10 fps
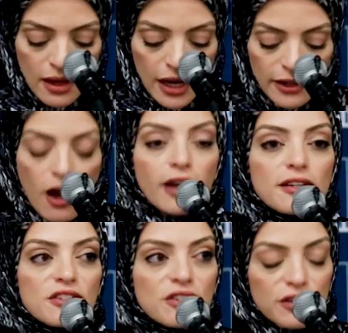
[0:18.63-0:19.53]
On
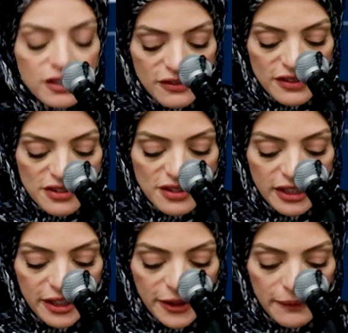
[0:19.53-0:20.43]
August 3rd of this
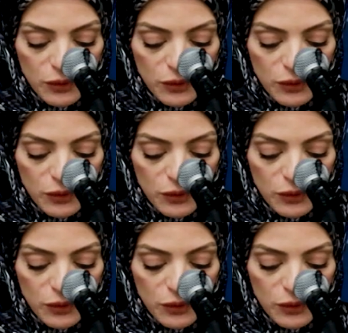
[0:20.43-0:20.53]
year,